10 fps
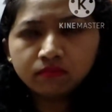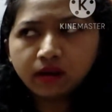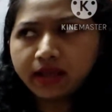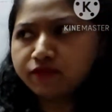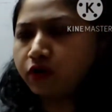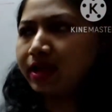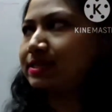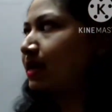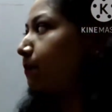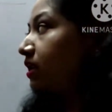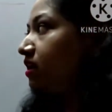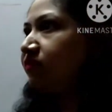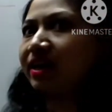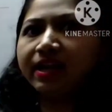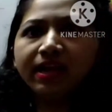like for example here
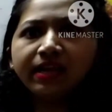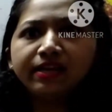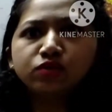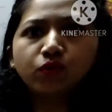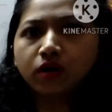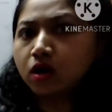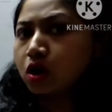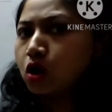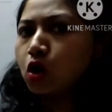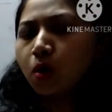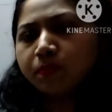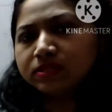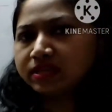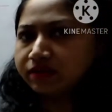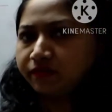we are taking is what? Copper
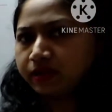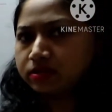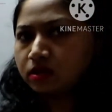sulfate.